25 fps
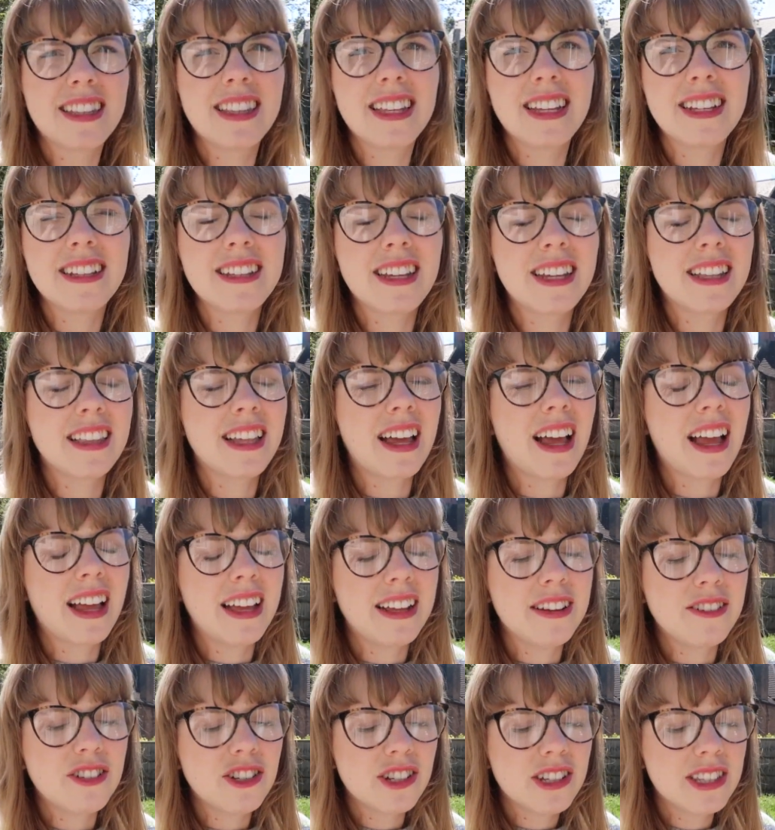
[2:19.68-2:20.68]
and things like
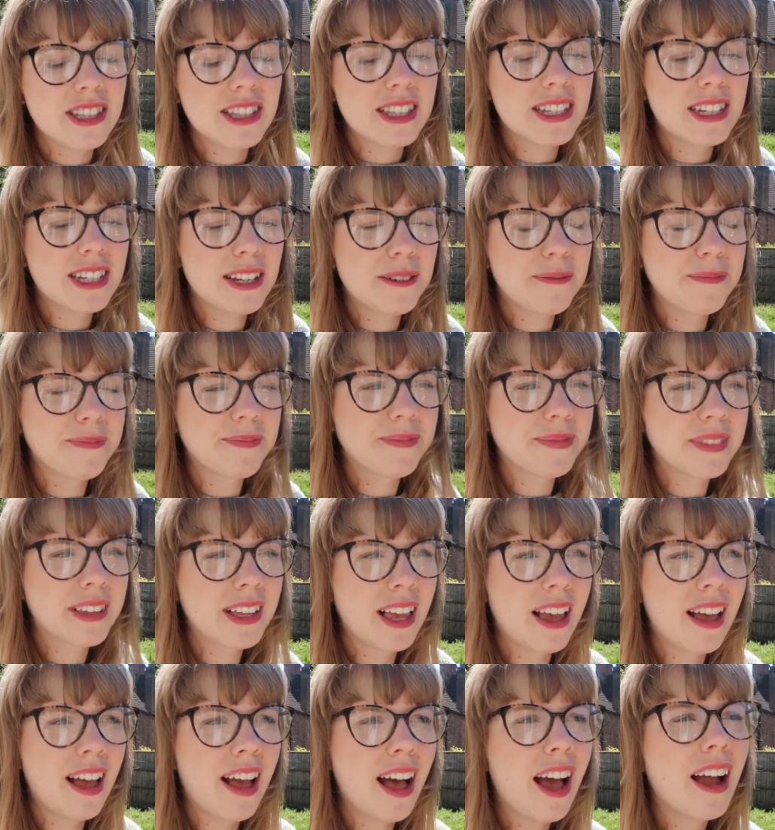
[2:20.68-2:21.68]
that. It just,
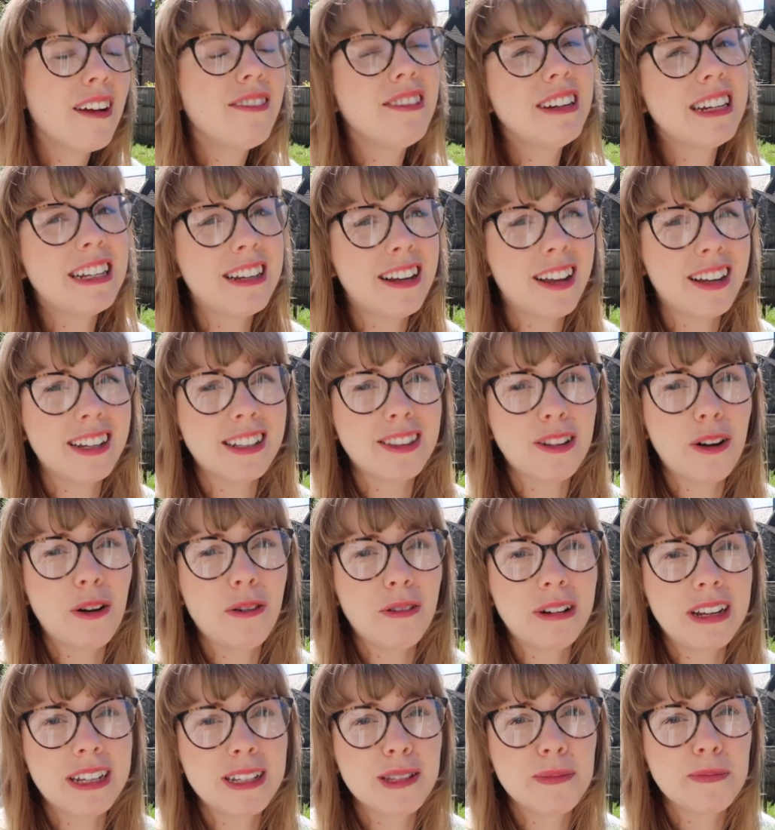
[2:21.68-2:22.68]
I really liked the
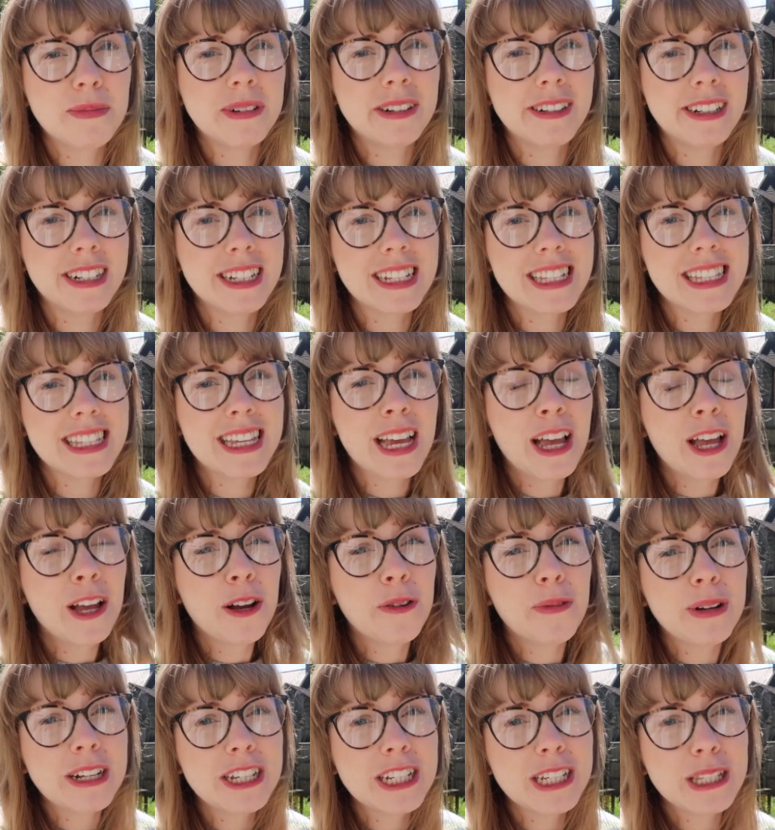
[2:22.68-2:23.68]
whole experience,
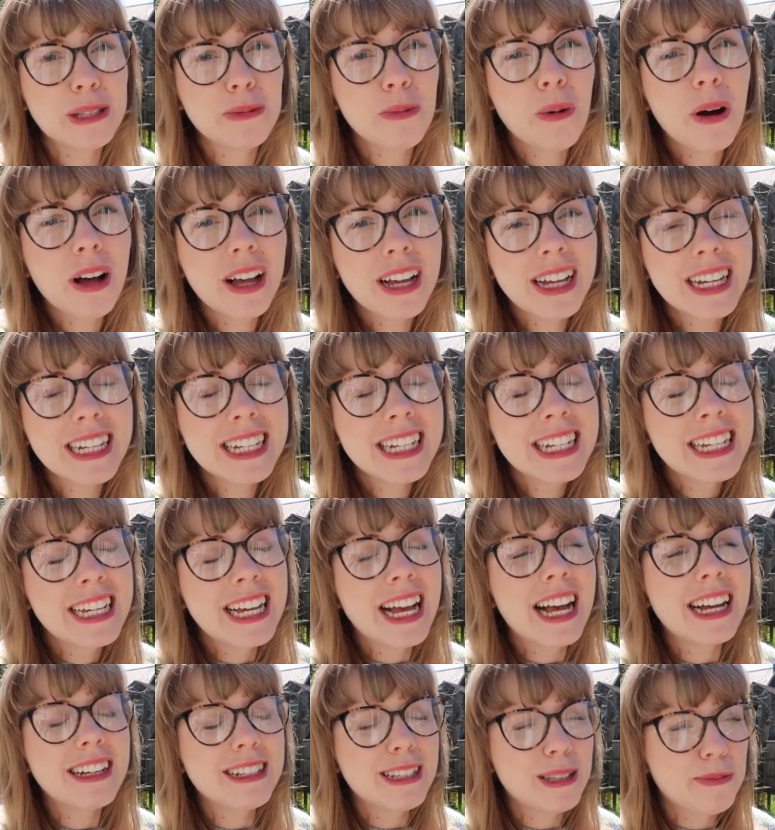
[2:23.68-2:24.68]
which is why
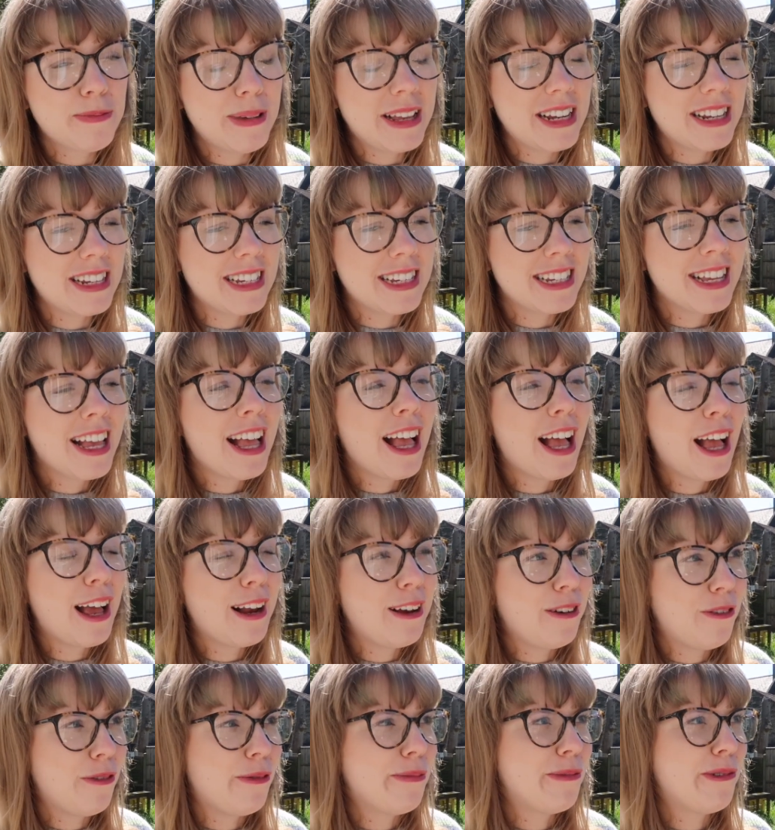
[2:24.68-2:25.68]
I spent
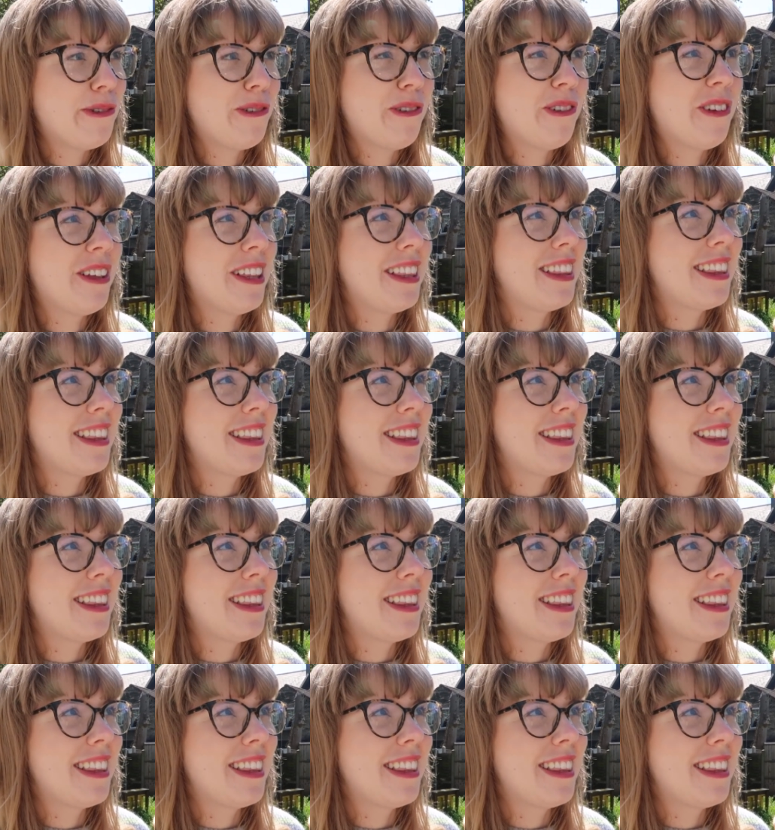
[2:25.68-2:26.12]
a lot more